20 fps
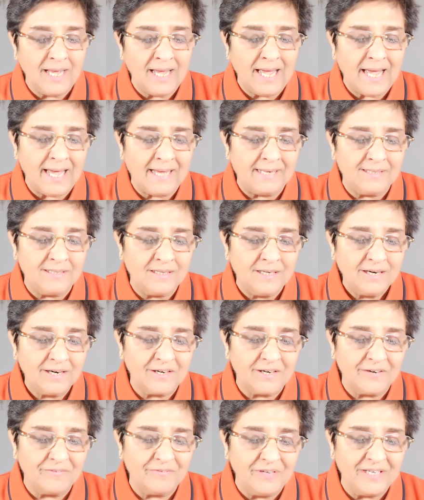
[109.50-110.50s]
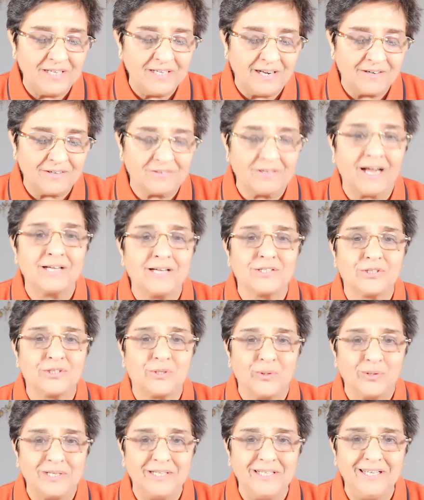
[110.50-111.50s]
and Ravina Raj
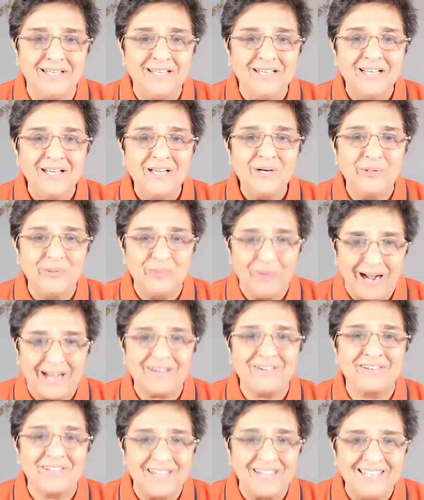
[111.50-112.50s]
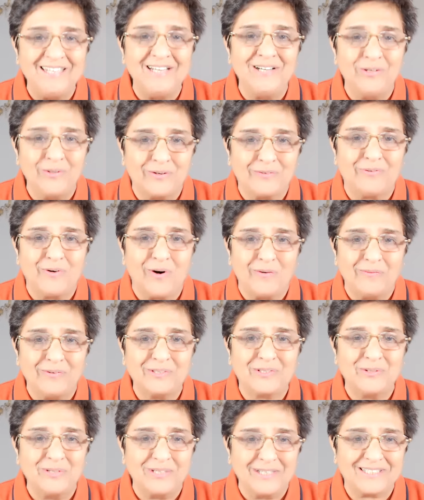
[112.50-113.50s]
Kohli, who I really look
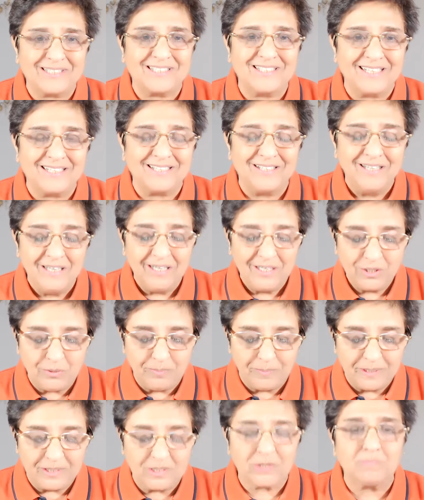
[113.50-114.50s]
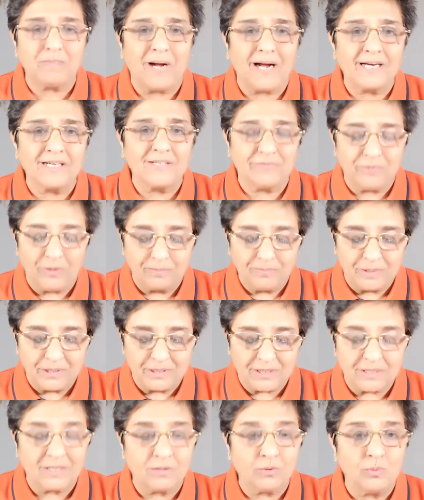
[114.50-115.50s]
forward to listening to be inspired from
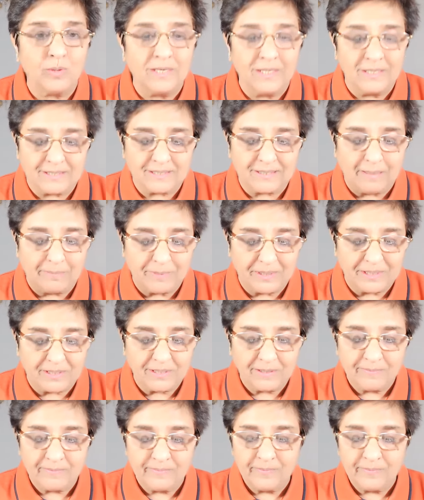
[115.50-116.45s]
this World Summit.